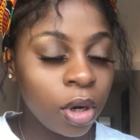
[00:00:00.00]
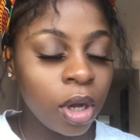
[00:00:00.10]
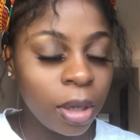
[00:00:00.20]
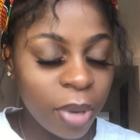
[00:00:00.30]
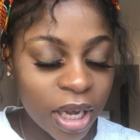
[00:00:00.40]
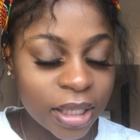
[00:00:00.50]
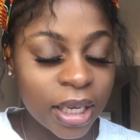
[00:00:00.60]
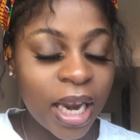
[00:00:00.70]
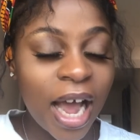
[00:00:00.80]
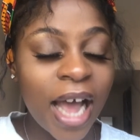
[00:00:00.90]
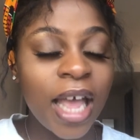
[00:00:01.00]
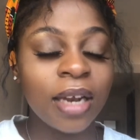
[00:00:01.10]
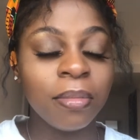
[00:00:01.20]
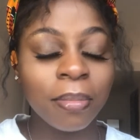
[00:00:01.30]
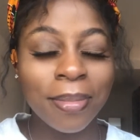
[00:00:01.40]
and only person
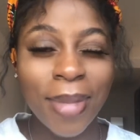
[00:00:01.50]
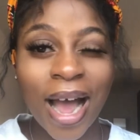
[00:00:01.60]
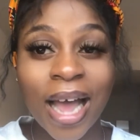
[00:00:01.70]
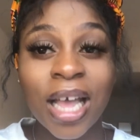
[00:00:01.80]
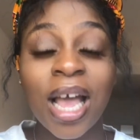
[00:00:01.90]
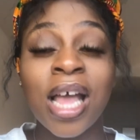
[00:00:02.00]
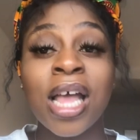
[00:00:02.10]
I